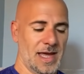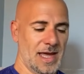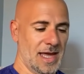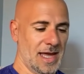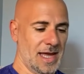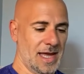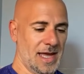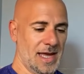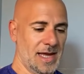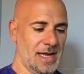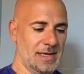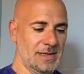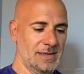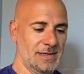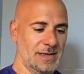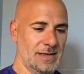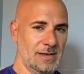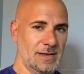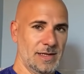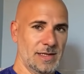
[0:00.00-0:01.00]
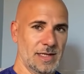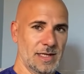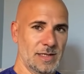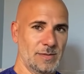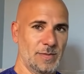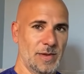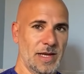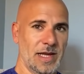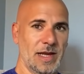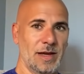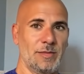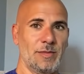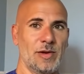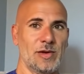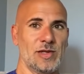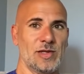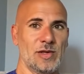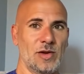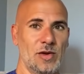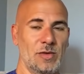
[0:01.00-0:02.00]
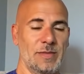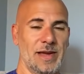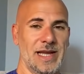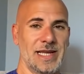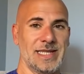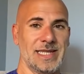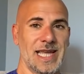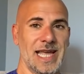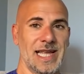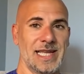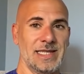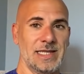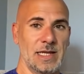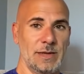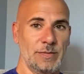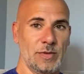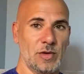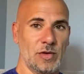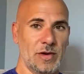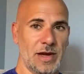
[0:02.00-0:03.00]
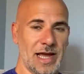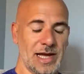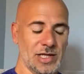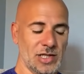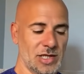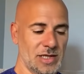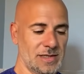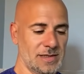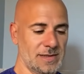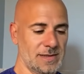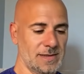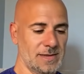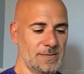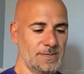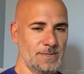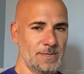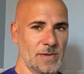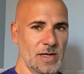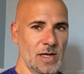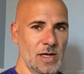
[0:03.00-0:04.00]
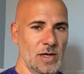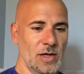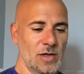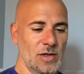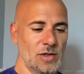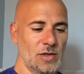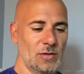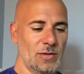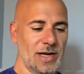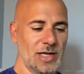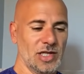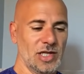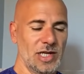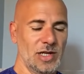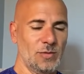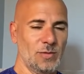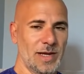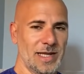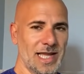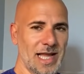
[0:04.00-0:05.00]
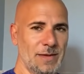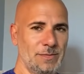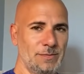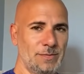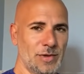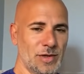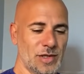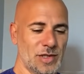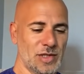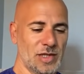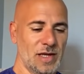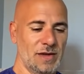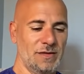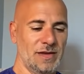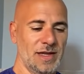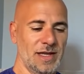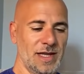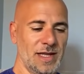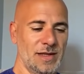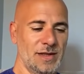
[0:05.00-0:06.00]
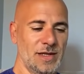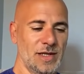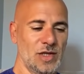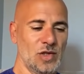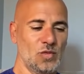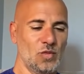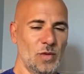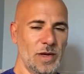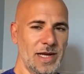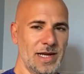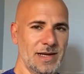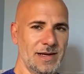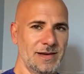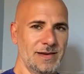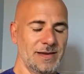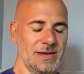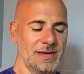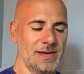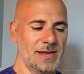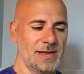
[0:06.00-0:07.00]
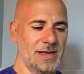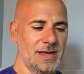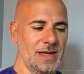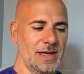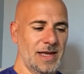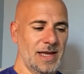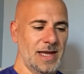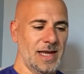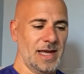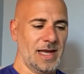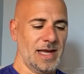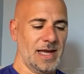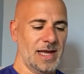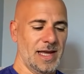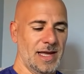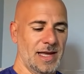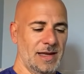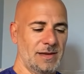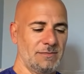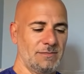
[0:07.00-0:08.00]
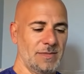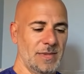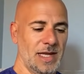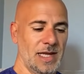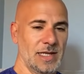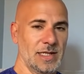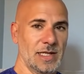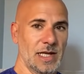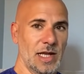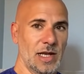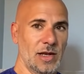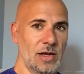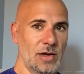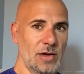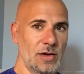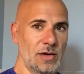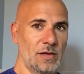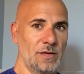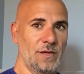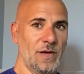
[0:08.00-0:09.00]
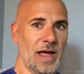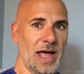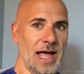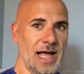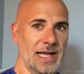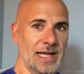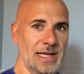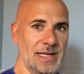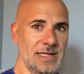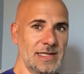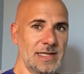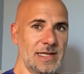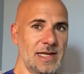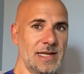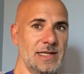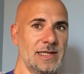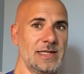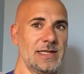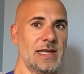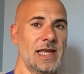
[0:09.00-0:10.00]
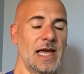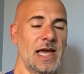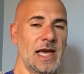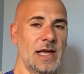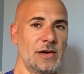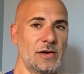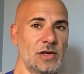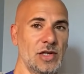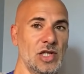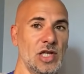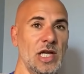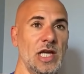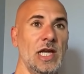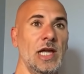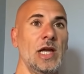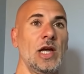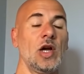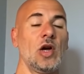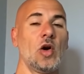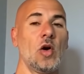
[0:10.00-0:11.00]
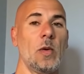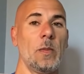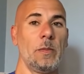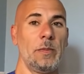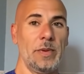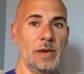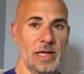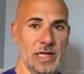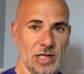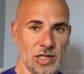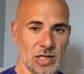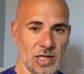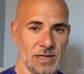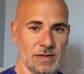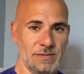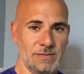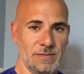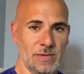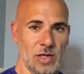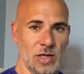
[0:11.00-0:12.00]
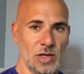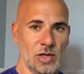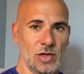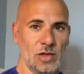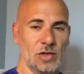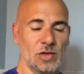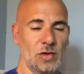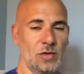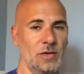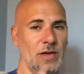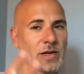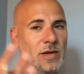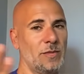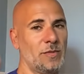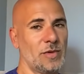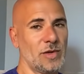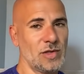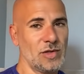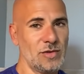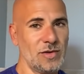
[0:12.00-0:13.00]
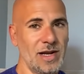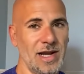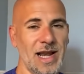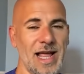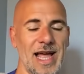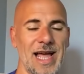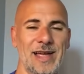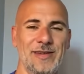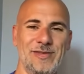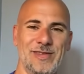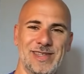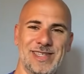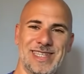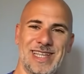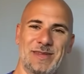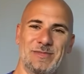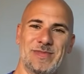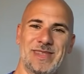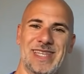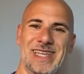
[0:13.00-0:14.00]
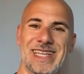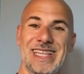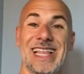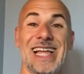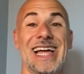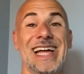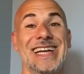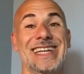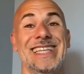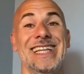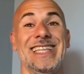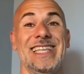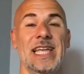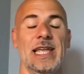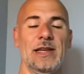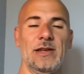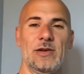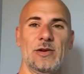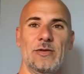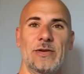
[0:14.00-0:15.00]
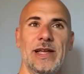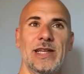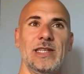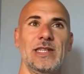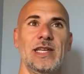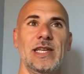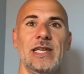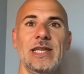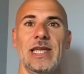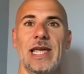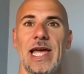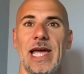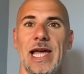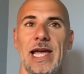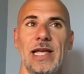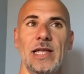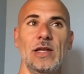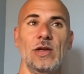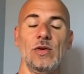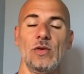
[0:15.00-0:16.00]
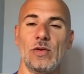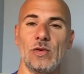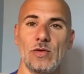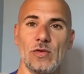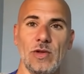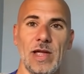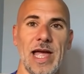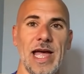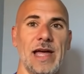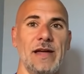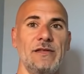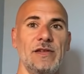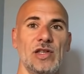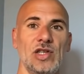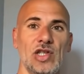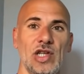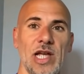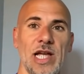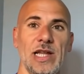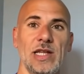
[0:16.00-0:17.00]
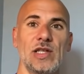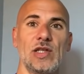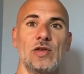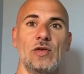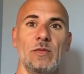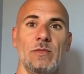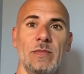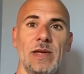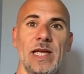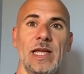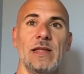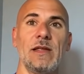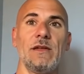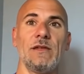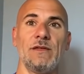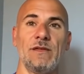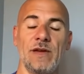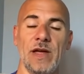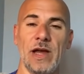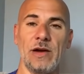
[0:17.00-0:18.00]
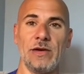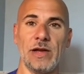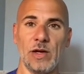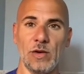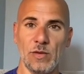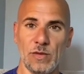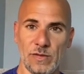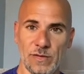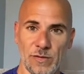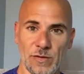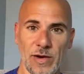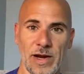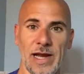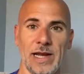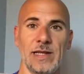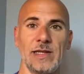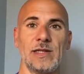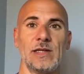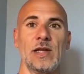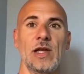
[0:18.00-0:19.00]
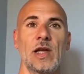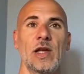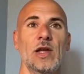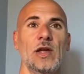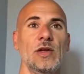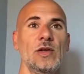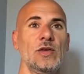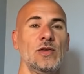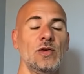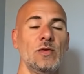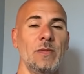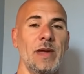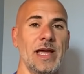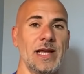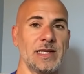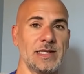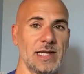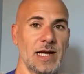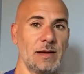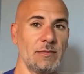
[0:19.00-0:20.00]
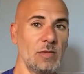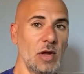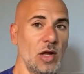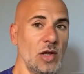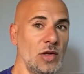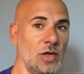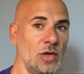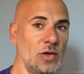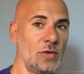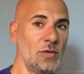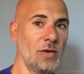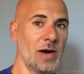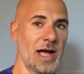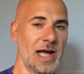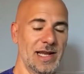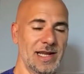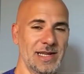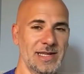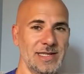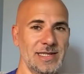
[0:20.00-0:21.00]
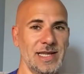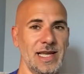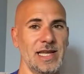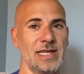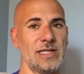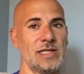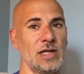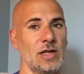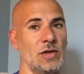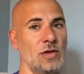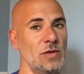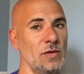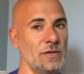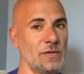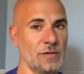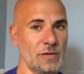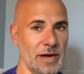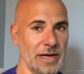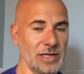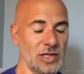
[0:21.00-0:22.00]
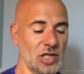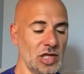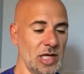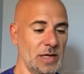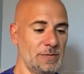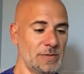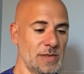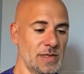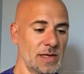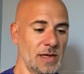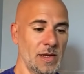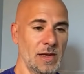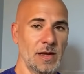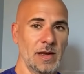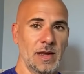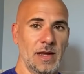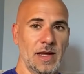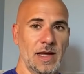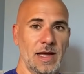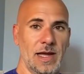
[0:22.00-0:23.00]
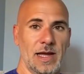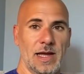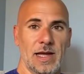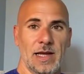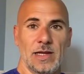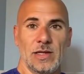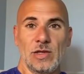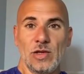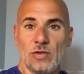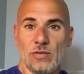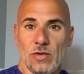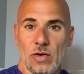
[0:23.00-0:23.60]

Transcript: And this is speaking about soulmates and deep connections. So actually what I'm perceiving in this week is a lot of alliances, energy, completion. So in a personal life, it's something like that encouraging. Yeah, you could have a chance to meet very good friends, to make some new alliances, new friendships, new